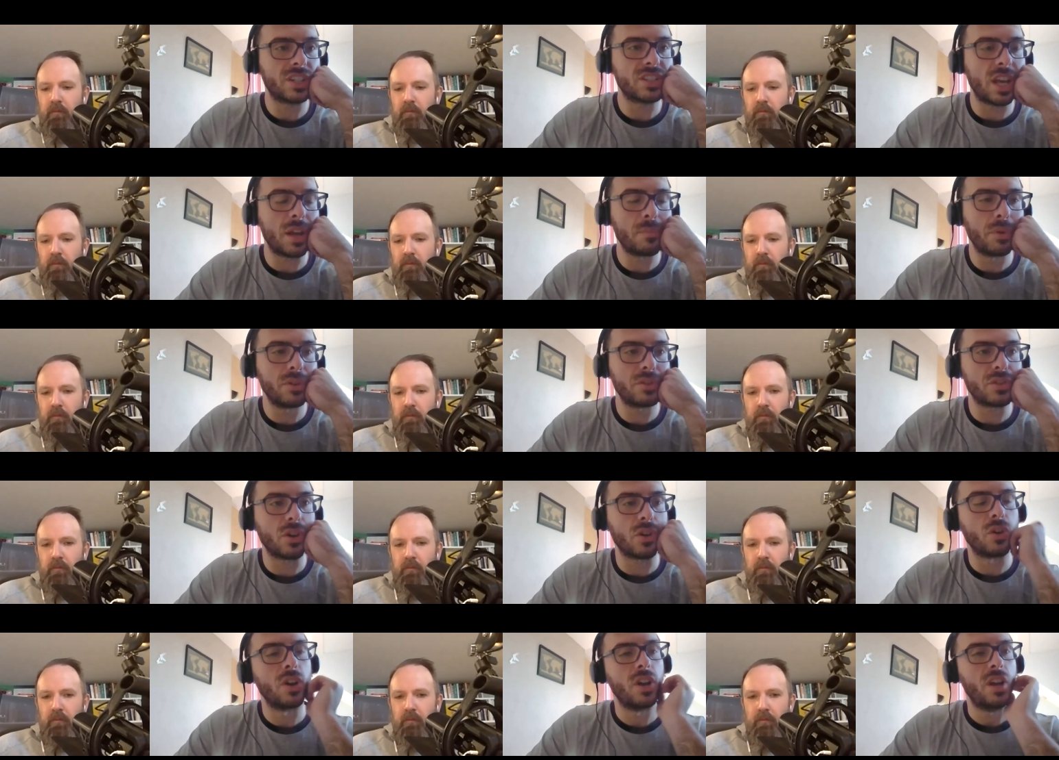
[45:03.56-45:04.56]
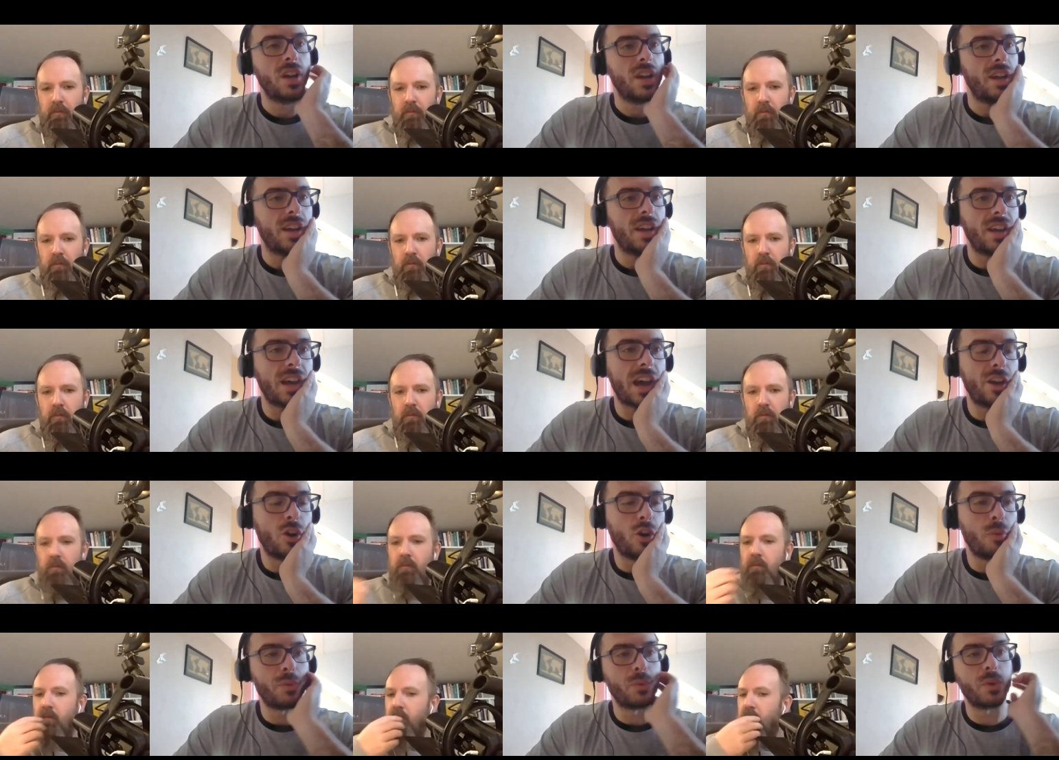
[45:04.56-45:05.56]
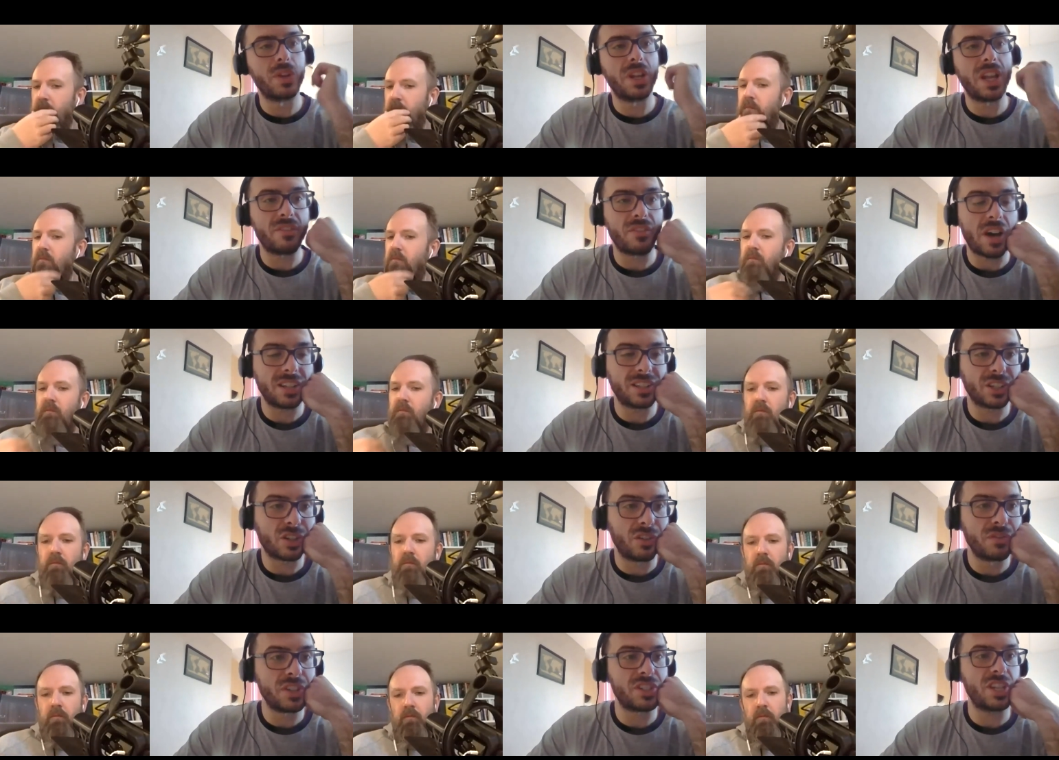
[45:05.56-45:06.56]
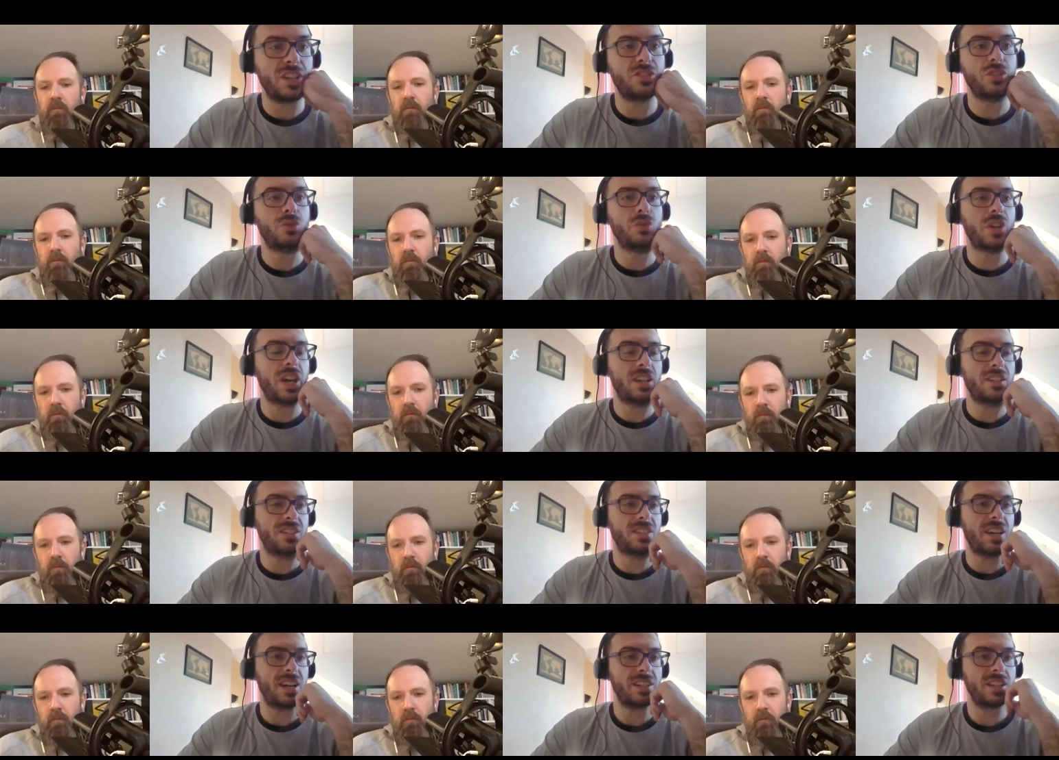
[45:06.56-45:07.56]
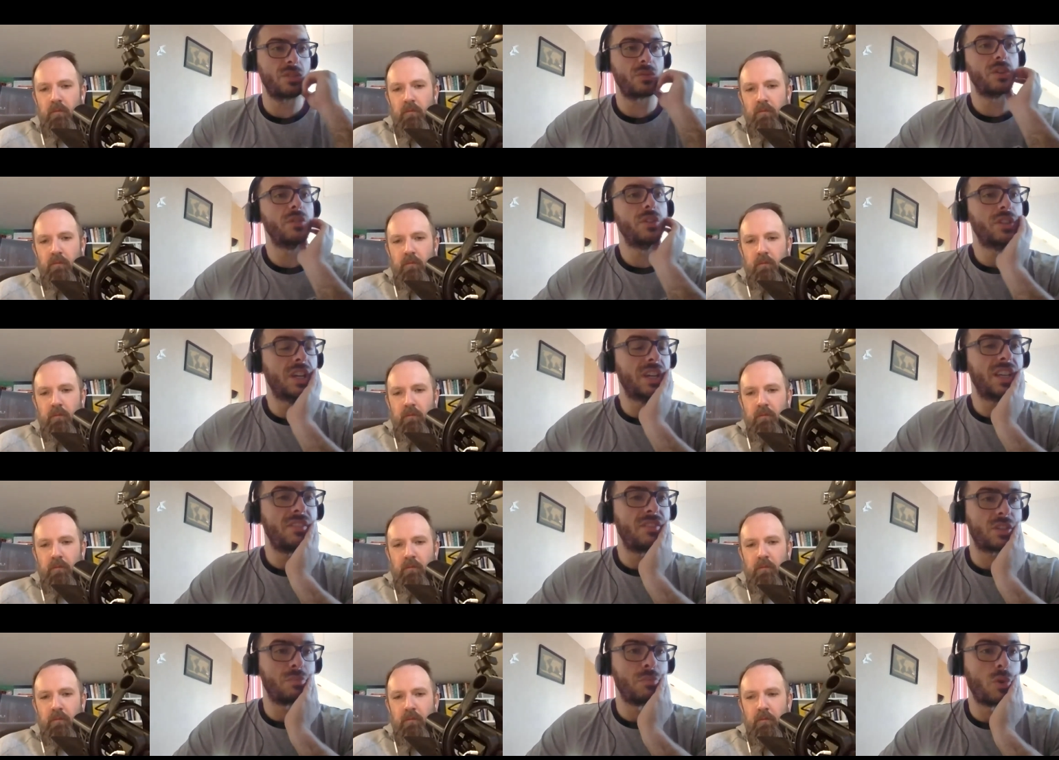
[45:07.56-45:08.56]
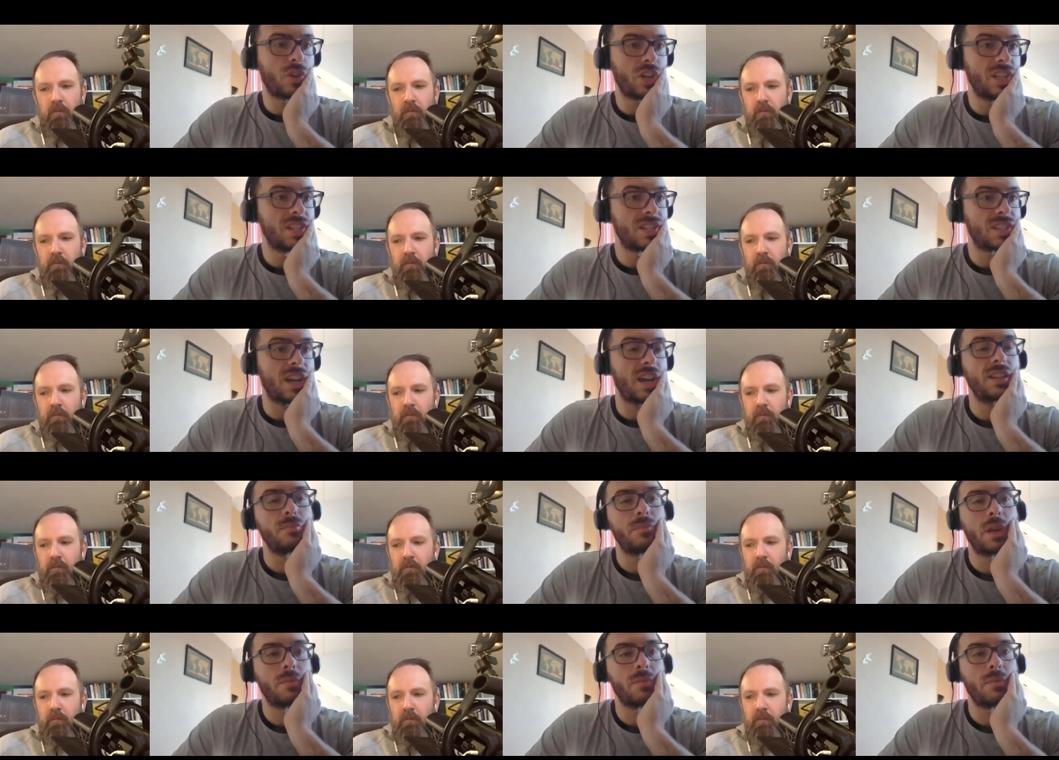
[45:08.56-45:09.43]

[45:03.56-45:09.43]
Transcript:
Speaker 1: example. So I hope we will have other conversation together, Daniel, where you can give us more insight.